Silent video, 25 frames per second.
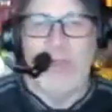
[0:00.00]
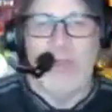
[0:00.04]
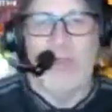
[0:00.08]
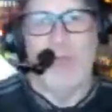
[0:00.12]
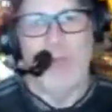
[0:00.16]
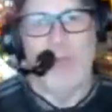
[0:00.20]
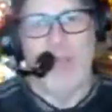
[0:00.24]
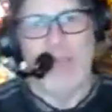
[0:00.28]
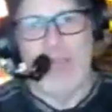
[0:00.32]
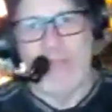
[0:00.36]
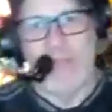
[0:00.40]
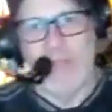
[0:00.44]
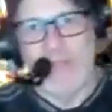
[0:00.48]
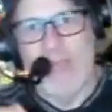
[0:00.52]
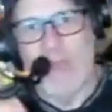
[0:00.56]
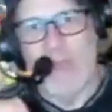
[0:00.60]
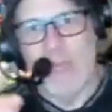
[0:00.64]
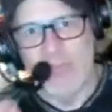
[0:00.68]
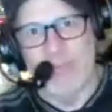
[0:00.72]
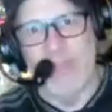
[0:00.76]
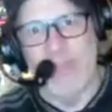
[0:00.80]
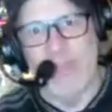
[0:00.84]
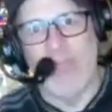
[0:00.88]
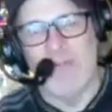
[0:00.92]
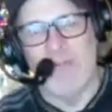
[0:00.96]
we're not that
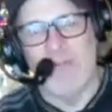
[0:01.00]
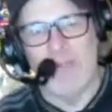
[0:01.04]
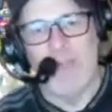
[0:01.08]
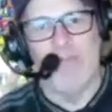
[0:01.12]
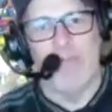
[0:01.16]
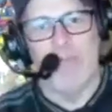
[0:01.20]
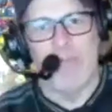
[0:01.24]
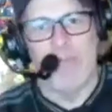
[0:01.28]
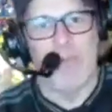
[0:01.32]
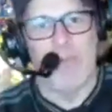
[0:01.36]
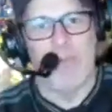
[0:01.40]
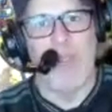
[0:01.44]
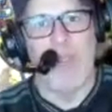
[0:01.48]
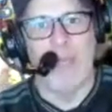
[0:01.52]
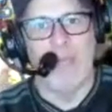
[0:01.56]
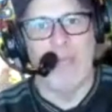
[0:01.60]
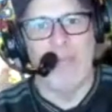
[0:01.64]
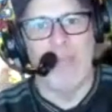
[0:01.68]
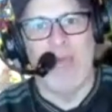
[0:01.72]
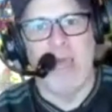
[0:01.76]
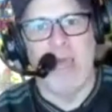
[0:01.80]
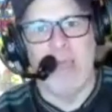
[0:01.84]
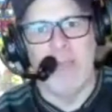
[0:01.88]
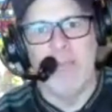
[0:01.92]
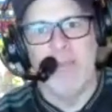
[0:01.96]
was not ready for prime
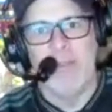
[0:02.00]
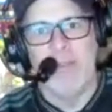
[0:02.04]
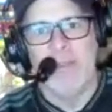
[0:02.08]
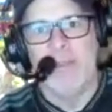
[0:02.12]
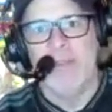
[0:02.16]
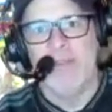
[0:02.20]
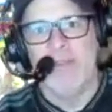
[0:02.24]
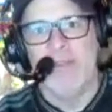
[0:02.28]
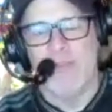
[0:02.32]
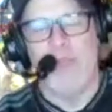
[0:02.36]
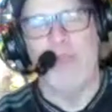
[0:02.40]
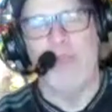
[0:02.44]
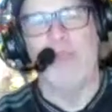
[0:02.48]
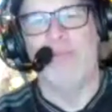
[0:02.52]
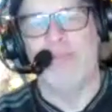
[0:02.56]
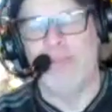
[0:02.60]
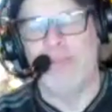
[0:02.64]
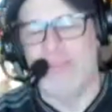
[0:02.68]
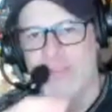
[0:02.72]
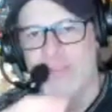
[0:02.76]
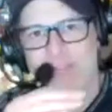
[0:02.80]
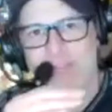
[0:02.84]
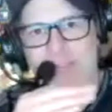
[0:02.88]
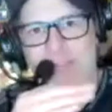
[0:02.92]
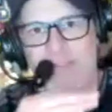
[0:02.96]
time so i
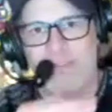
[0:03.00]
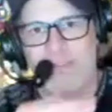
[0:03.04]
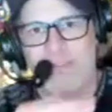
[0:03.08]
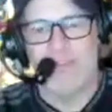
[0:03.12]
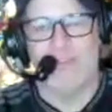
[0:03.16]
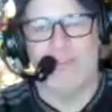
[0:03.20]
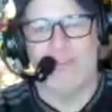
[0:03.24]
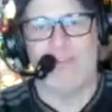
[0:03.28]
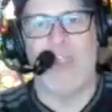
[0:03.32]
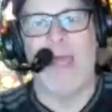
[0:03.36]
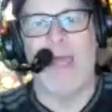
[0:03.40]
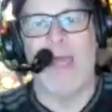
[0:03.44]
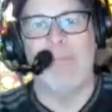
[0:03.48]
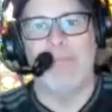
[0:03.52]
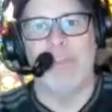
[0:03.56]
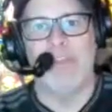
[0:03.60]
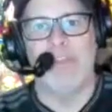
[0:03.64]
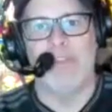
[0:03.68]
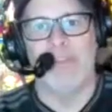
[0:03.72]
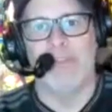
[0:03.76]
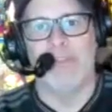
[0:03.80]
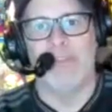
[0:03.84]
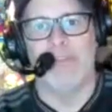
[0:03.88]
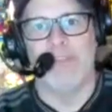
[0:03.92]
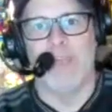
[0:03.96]
just scrapped it
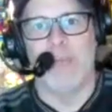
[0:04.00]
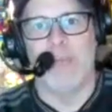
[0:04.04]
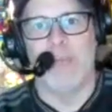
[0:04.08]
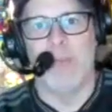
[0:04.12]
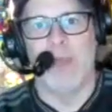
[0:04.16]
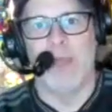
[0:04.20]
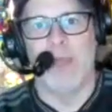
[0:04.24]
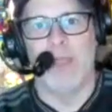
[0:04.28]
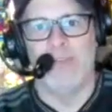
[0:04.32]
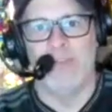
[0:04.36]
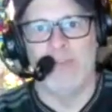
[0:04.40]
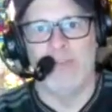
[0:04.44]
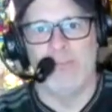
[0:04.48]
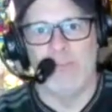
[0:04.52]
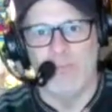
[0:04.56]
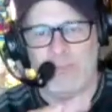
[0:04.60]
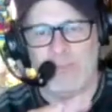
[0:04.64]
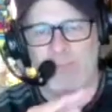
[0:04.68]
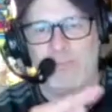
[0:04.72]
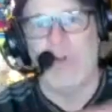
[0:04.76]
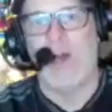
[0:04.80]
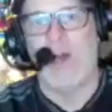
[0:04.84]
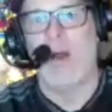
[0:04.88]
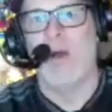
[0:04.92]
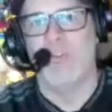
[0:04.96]
in the semis and
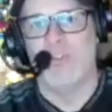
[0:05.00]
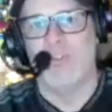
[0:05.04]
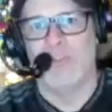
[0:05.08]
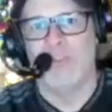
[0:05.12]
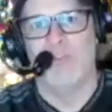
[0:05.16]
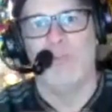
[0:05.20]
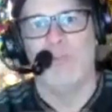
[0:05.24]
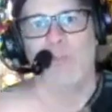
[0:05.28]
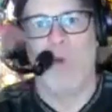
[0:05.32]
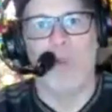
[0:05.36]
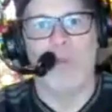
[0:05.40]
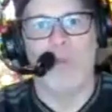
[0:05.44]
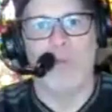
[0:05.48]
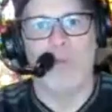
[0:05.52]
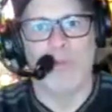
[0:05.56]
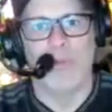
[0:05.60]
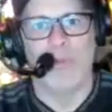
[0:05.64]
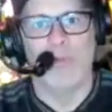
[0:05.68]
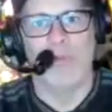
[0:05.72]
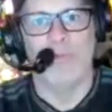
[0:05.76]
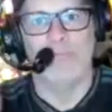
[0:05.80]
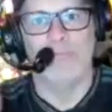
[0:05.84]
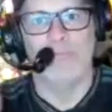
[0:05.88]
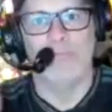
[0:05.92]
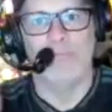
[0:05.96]
followed just one group